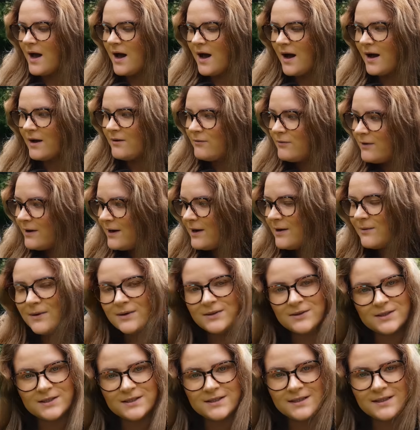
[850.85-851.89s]
I really
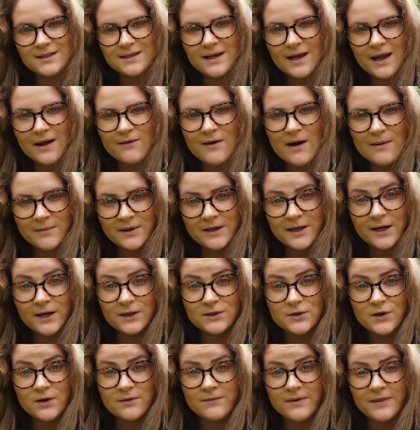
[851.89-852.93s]
want to see how I'm going to
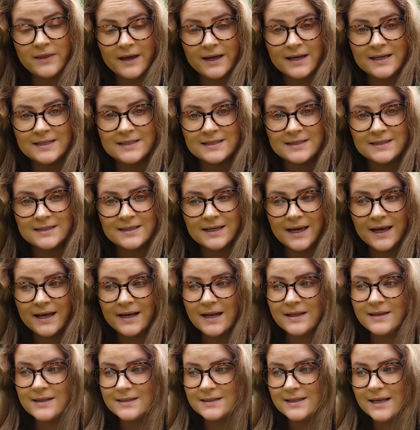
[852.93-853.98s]
get on with it
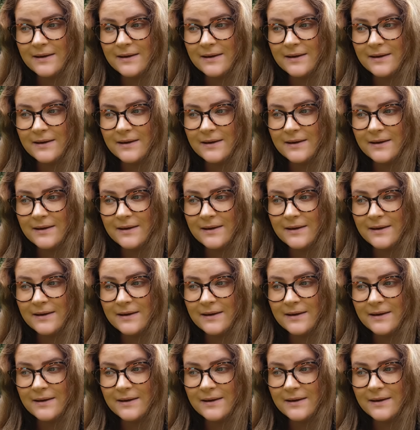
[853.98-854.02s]
and at the